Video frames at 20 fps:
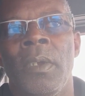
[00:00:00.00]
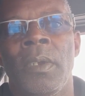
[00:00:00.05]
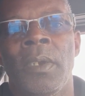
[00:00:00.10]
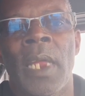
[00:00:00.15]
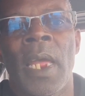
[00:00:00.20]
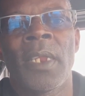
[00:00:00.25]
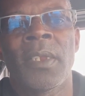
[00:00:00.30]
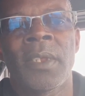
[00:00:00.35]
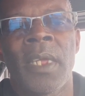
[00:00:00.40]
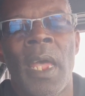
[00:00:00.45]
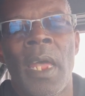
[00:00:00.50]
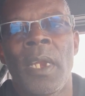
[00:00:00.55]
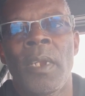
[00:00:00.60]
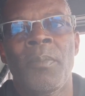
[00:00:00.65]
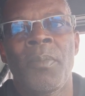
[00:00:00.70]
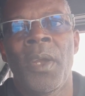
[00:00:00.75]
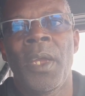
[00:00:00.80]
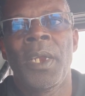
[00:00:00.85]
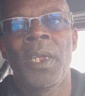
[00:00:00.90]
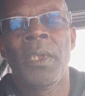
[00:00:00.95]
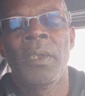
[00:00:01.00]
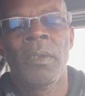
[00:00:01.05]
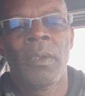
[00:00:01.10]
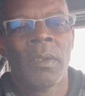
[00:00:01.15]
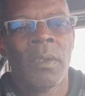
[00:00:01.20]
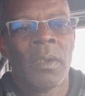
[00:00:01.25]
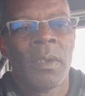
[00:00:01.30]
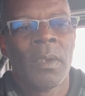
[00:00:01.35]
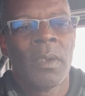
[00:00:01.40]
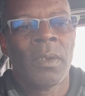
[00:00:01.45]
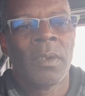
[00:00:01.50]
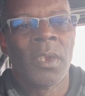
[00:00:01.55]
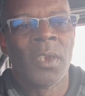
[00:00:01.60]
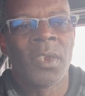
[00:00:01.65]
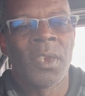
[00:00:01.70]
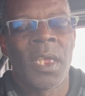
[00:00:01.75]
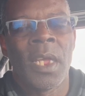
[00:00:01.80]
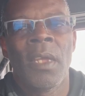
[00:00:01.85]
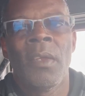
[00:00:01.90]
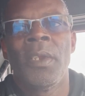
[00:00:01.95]
That's calibrating the
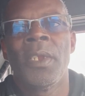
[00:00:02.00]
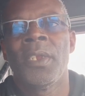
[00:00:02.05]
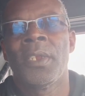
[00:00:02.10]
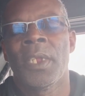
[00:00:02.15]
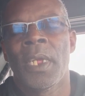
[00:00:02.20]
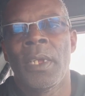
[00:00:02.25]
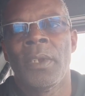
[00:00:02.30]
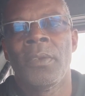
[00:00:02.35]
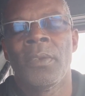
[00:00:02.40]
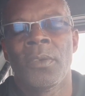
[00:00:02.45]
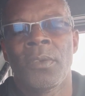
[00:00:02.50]
scale inside your